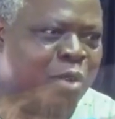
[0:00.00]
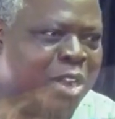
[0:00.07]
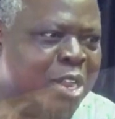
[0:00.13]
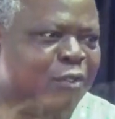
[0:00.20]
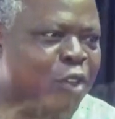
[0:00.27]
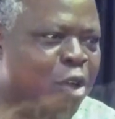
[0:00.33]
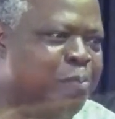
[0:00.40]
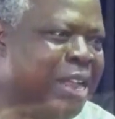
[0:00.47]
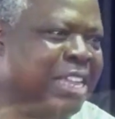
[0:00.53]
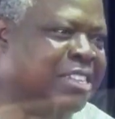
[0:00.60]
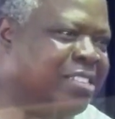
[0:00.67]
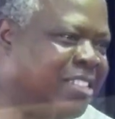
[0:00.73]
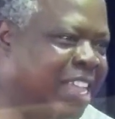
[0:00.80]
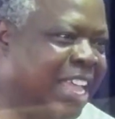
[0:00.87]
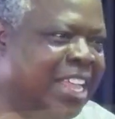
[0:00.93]
One of your
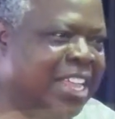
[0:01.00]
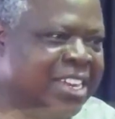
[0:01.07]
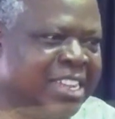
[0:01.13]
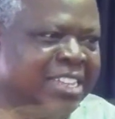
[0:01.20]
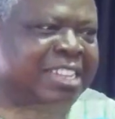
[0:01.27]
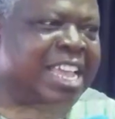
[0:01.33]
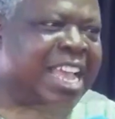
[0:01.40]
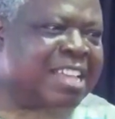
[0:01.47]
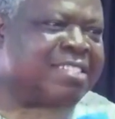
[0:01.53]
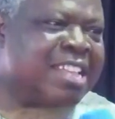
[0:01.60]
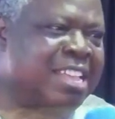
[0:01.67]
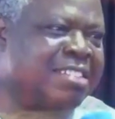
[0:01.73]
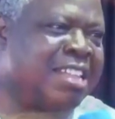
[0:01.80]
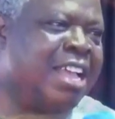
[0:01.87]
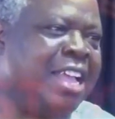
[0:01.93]
branches there. They say he has
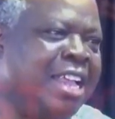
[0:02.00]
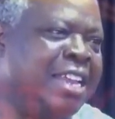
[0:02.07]
cancer.